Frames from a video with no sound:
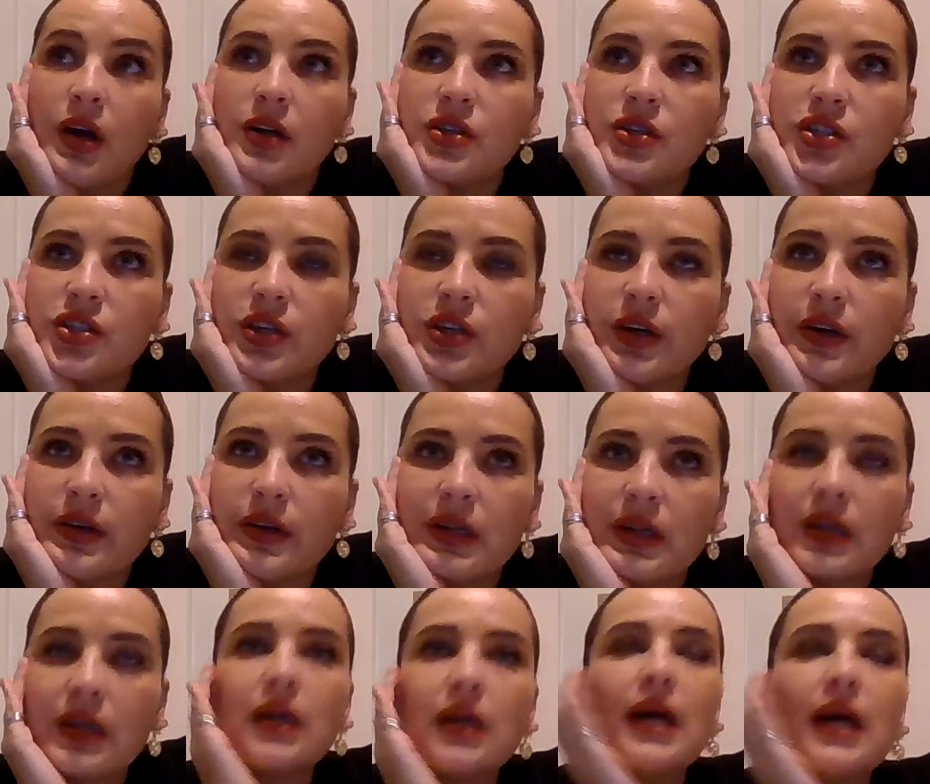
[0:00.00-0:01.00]
So
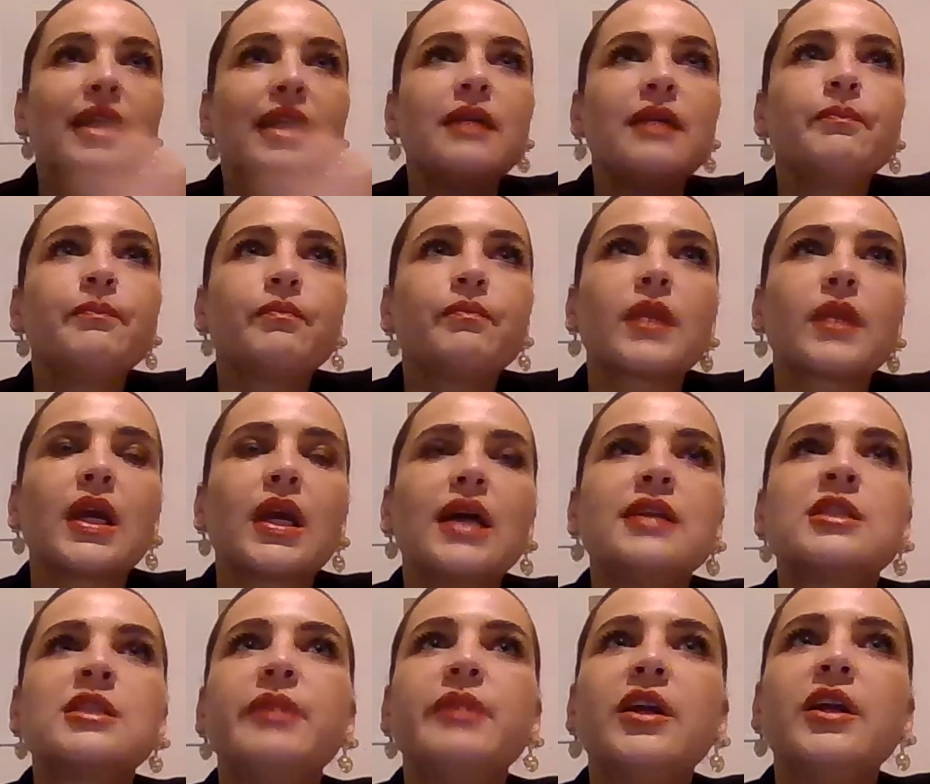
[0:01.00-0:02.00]
it's
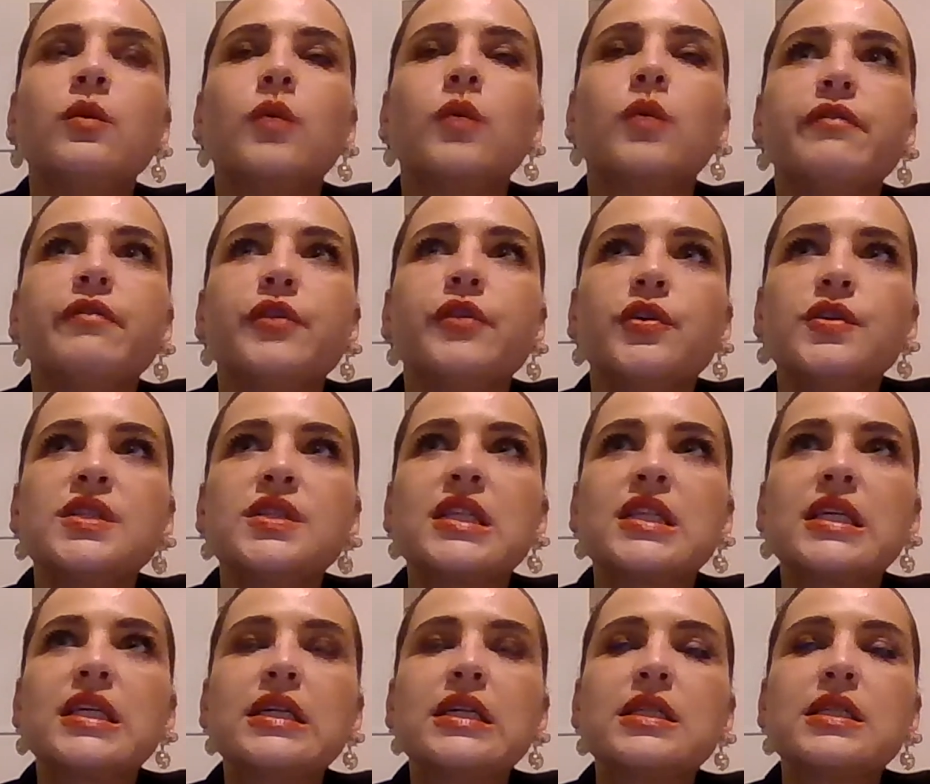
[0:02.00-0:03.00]
been one of those
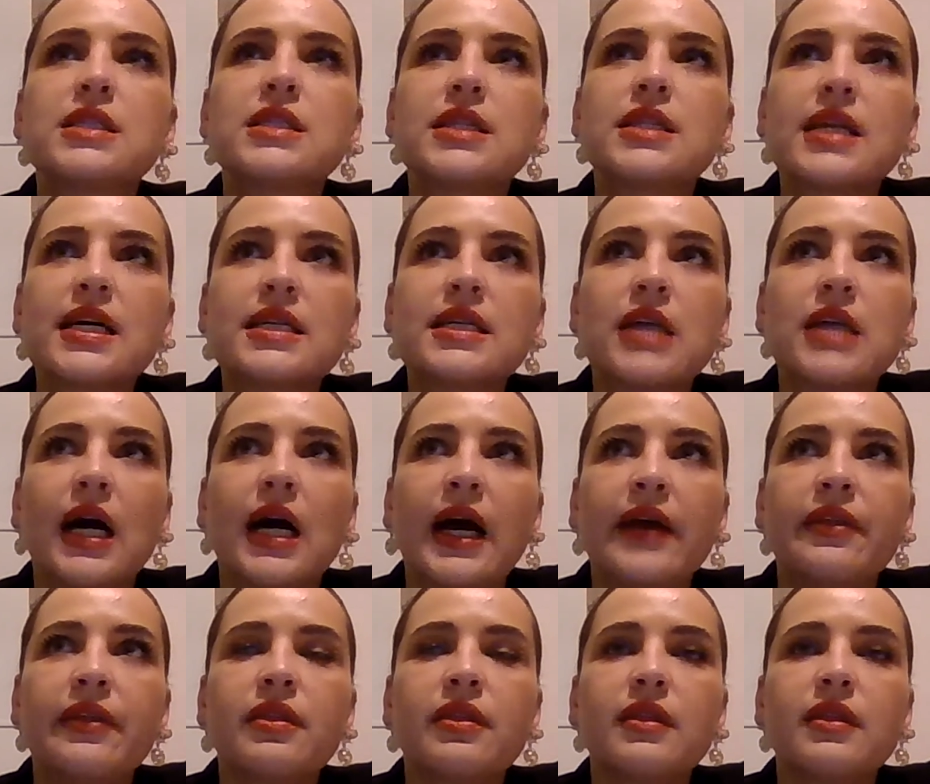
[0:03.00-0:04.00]
things that I
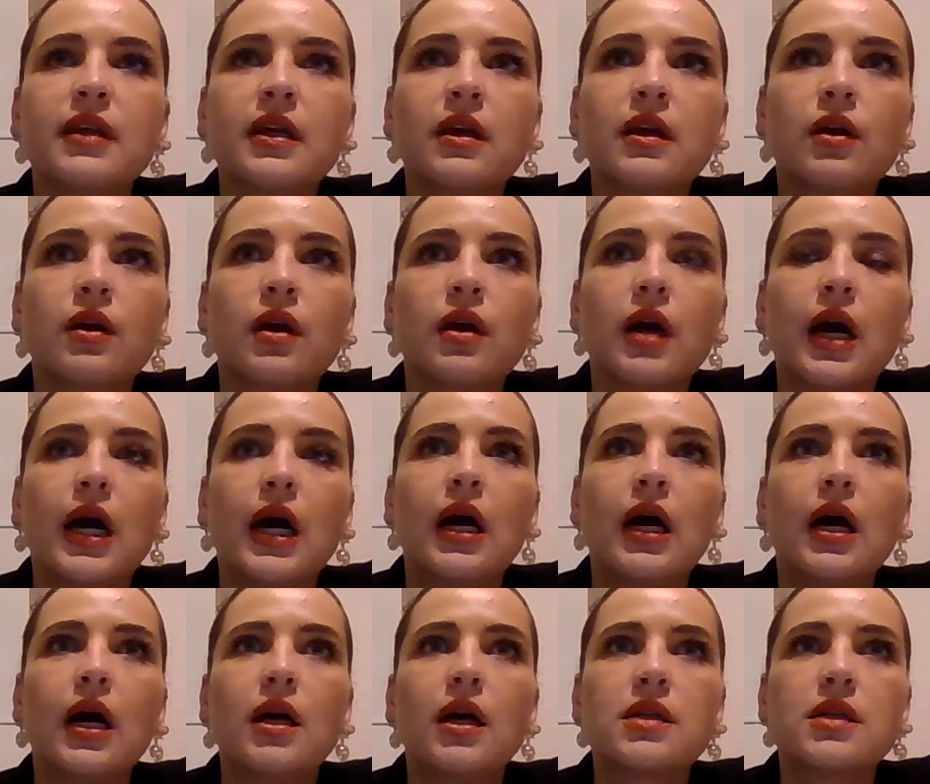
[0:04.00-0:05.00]
think
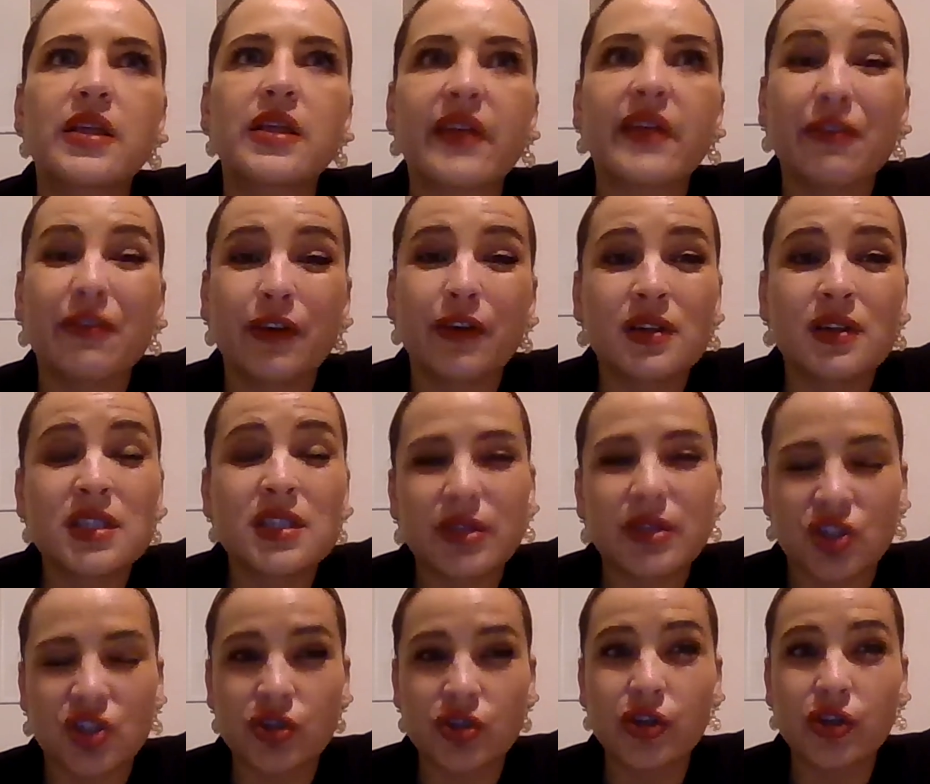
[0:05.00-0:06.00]
South Africa is a bit
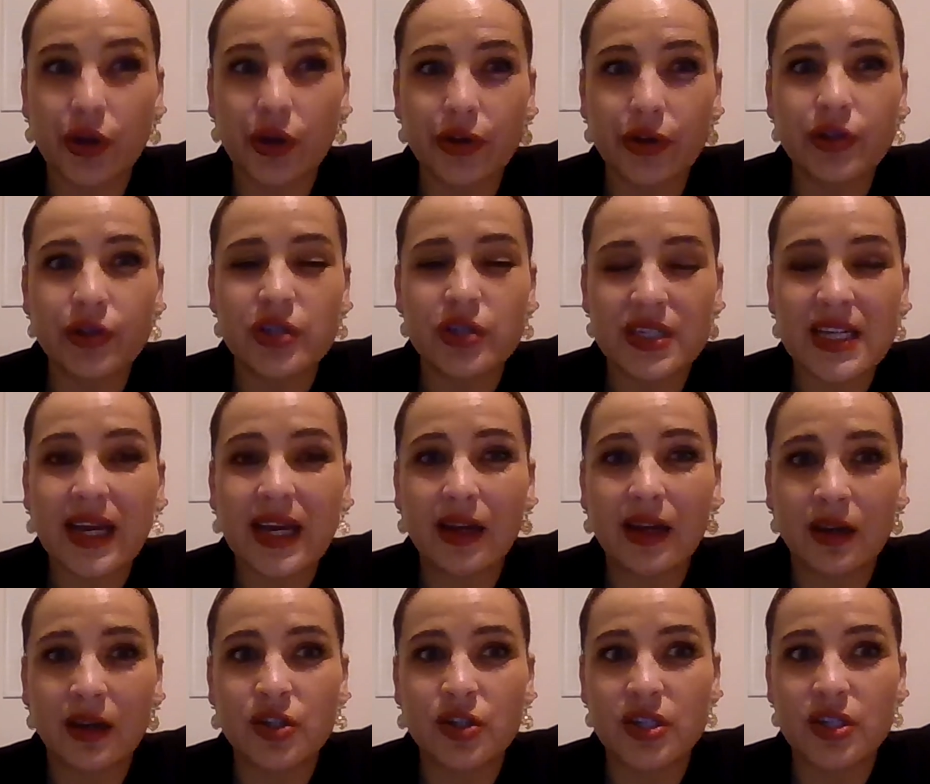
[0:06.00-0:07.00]
slow to
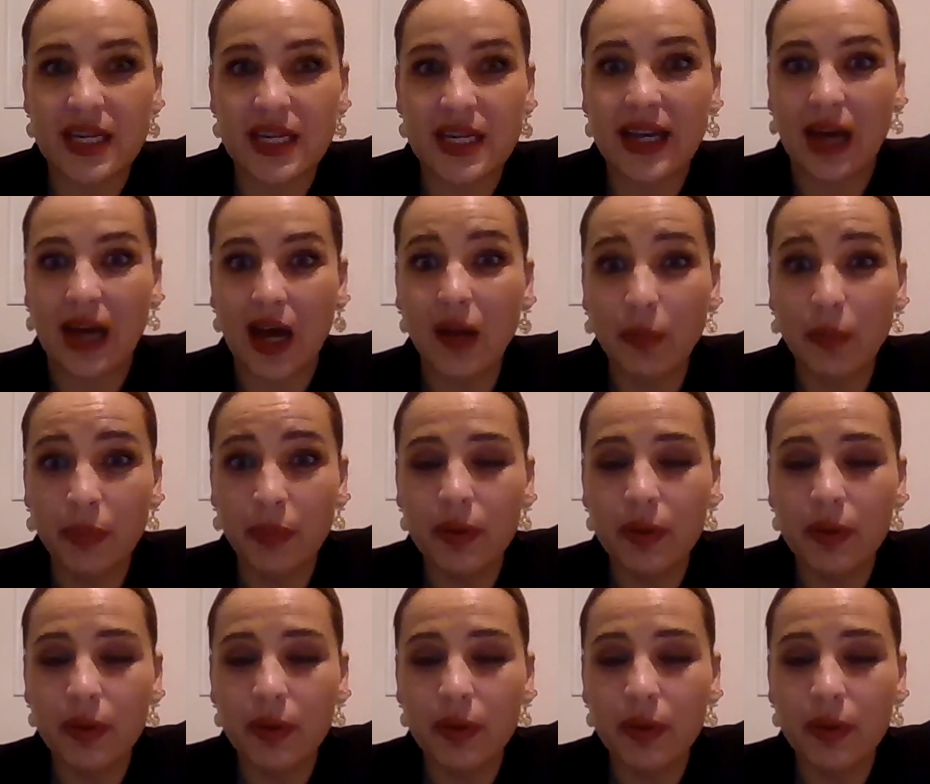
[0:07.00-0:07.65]
take up.